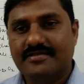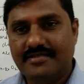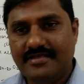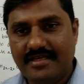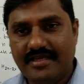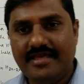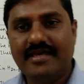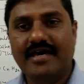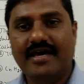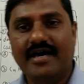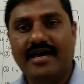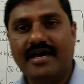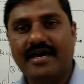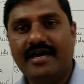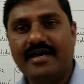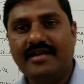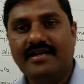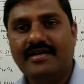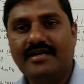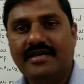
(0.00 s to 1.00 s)
See
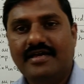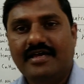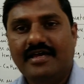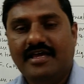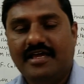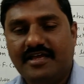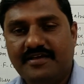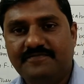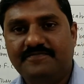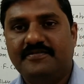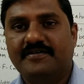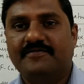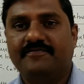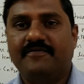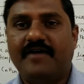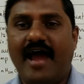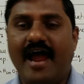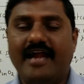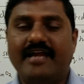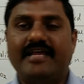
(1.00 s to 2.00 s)
here, if the
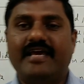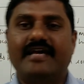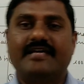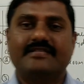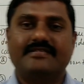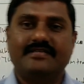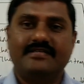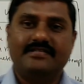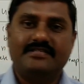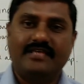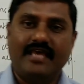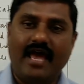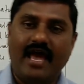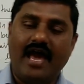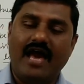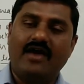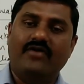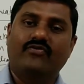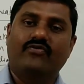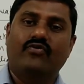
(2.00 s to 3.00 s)
fatty acids
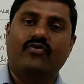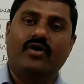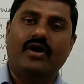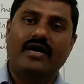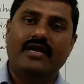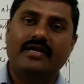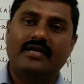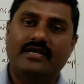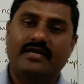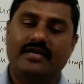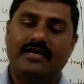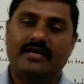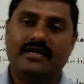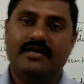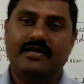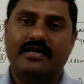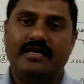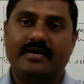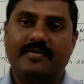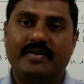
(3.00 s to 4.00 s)
have
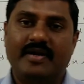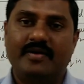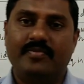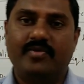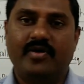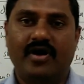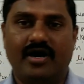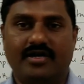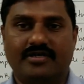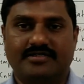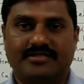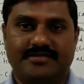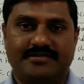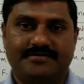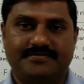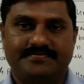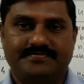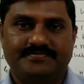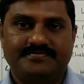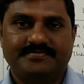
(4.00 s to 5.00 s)
one double bond,
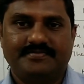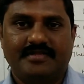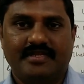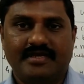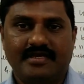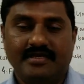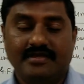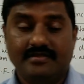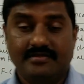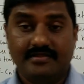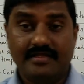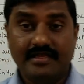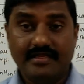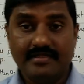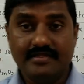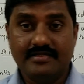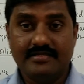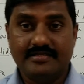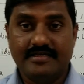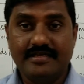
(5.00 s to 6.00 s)

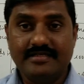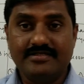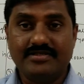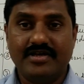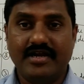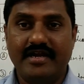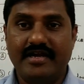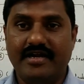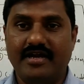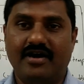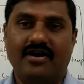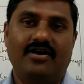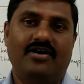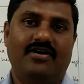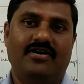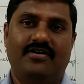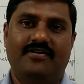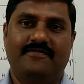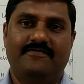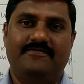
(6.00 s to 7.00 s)
then such kind
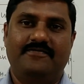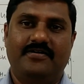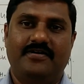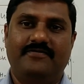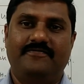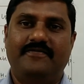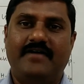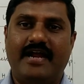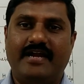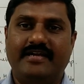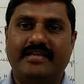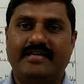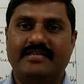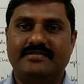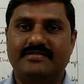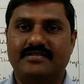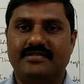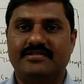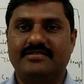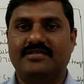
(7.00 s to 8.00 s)
of fatty
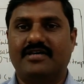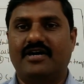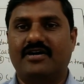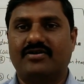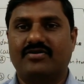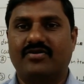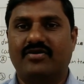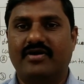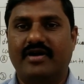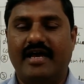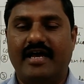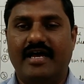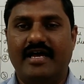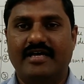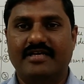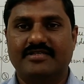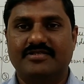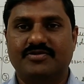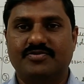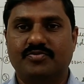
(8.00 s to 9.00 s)
acids are called
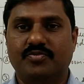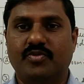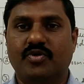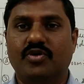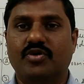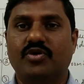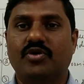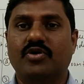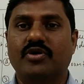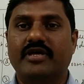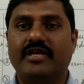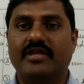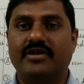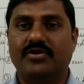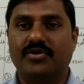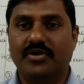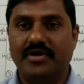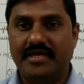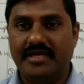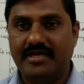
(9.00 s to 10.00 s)
as
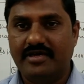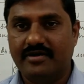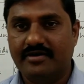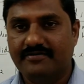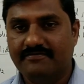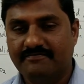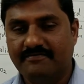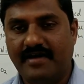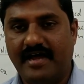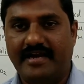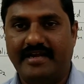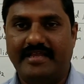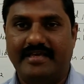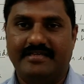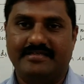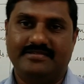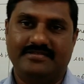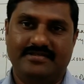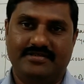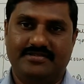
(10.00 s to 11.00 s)
monoenoic fatty
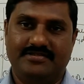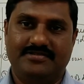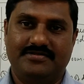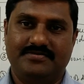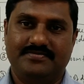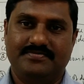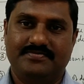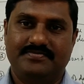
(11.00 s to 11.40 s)
acids.